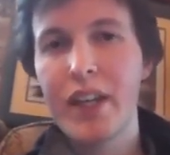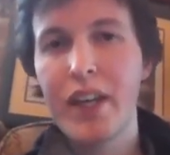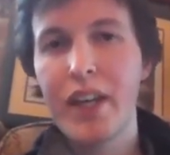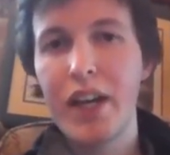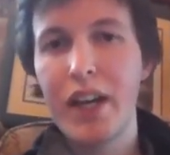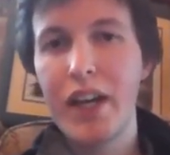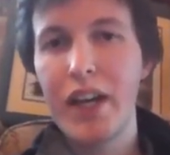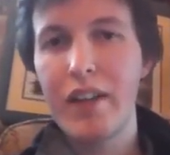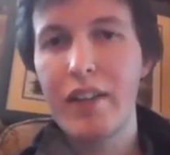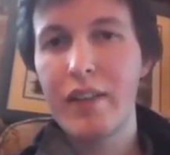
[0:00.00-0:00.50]

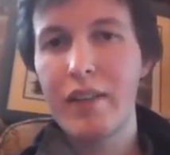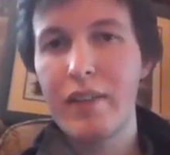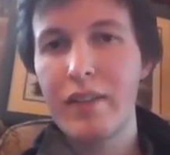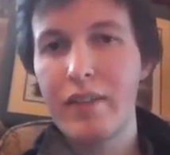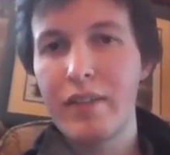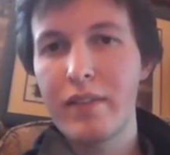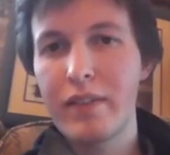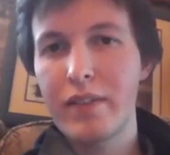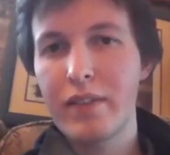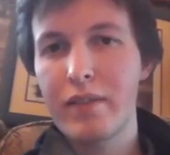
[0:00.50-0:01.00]

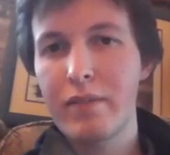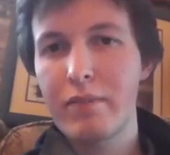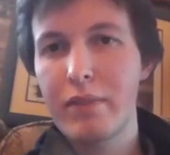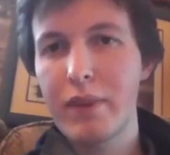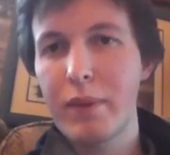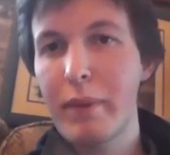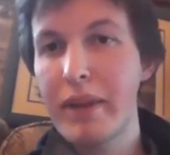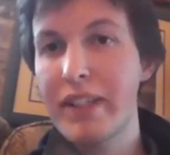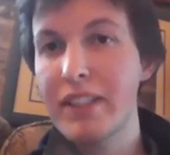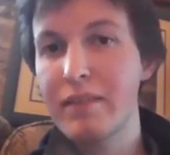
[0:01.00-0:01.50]

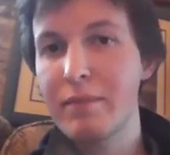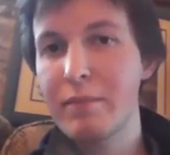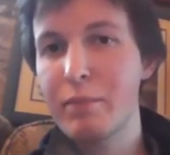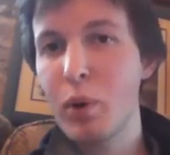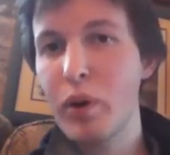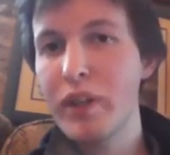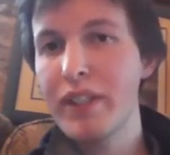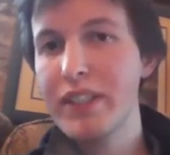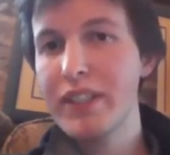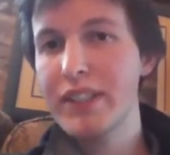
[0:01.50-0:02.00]
The basic
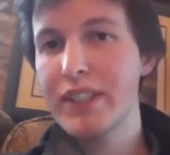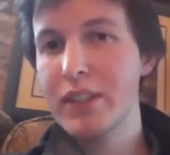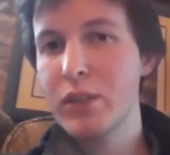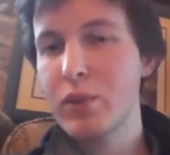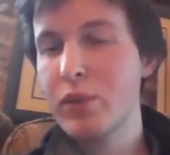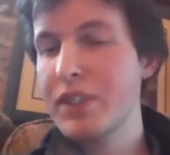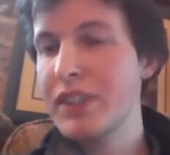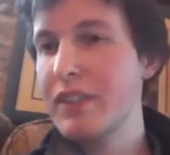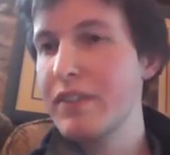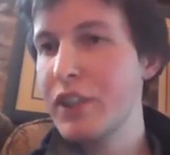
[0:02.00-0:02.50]
point is that
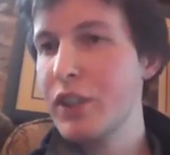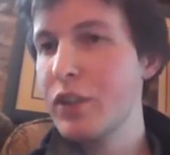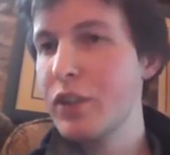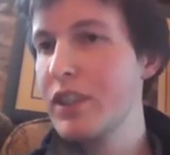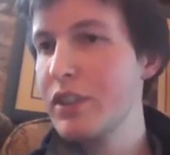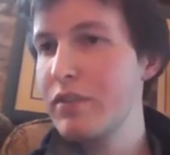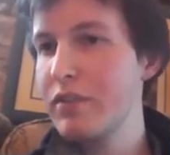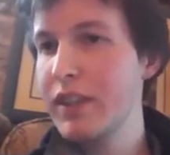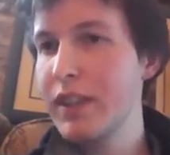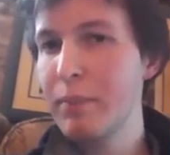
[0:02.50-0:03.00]
Torch diffeq
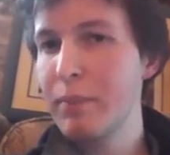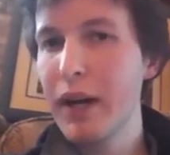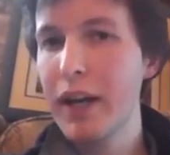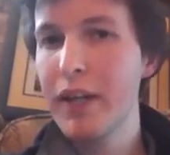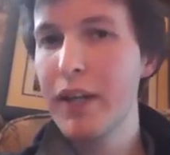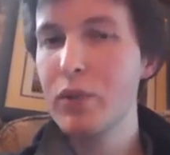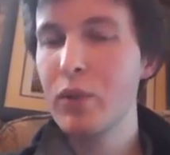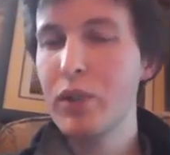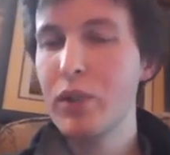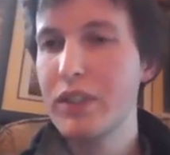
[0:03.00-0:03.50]
is written in
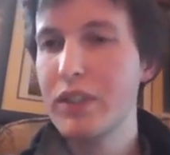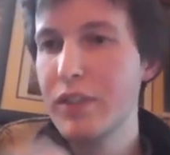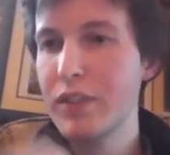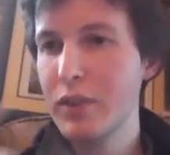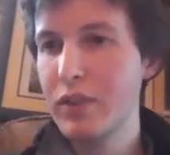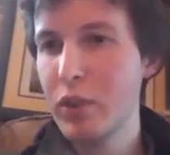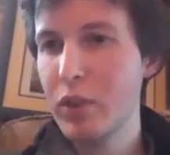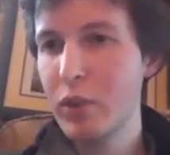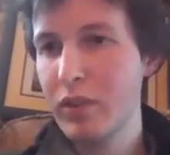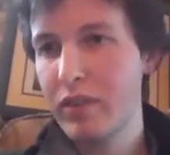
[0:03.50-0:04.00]
PyTorch,
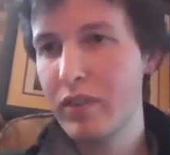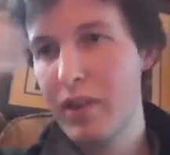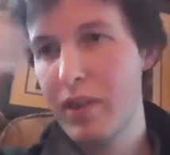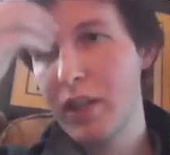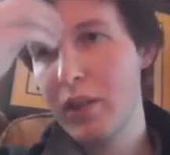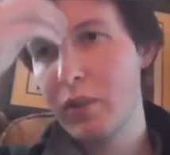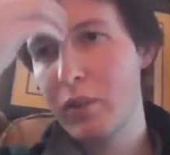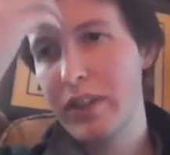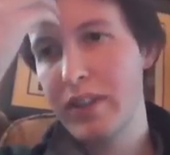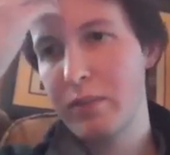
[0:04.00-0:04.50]
those of you who are
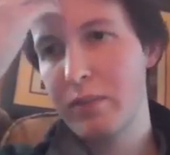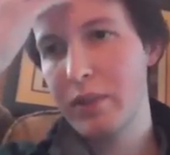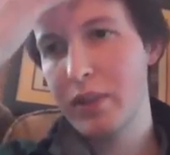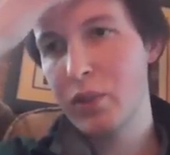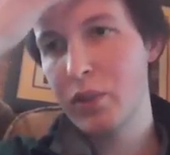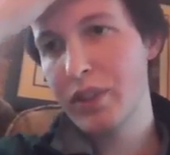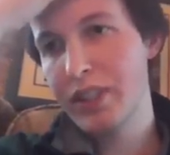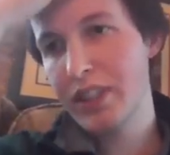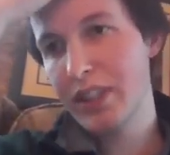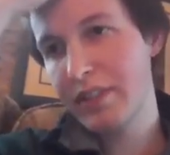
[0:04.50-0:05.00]
familiar with
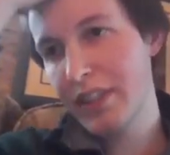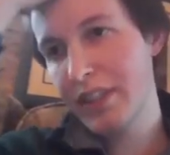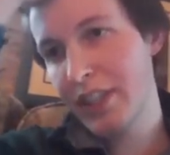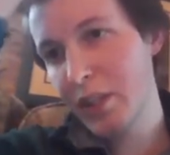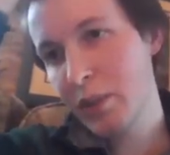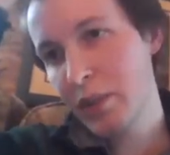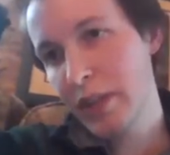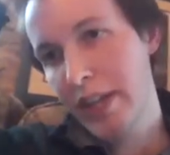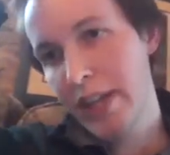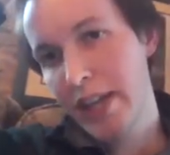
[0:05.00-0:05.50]
Torch diffeq.